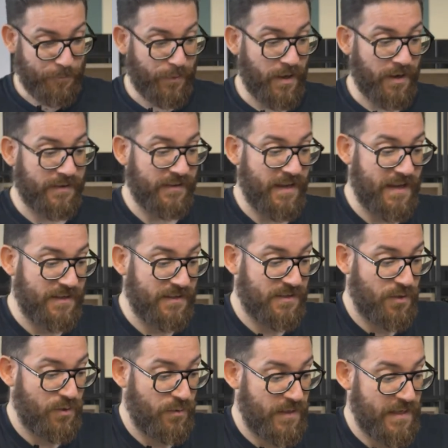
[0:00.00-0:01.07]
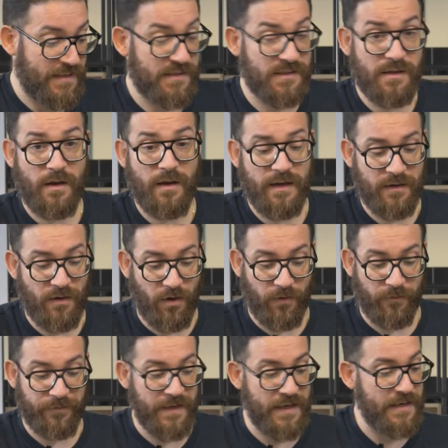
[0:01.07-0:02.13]
plugs into the side
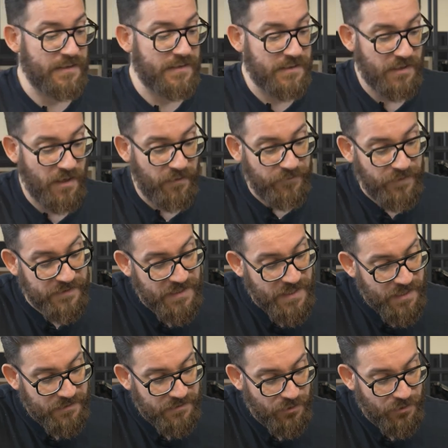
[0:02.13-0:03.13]
of the Surface here,